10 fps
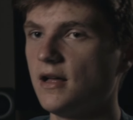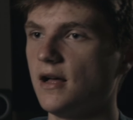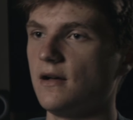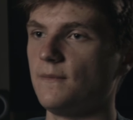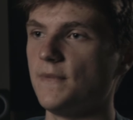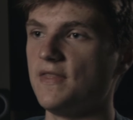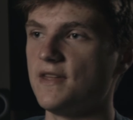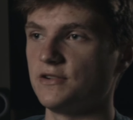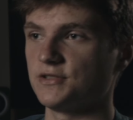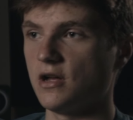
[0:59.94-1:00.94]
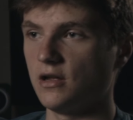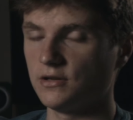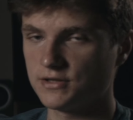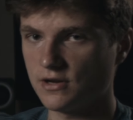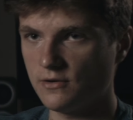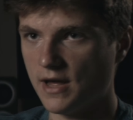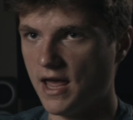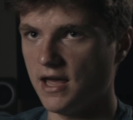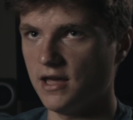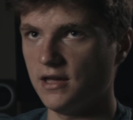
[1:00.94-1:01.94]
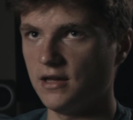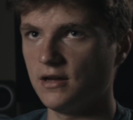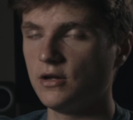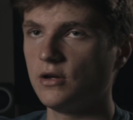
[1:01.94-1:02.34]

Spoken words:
and there's also a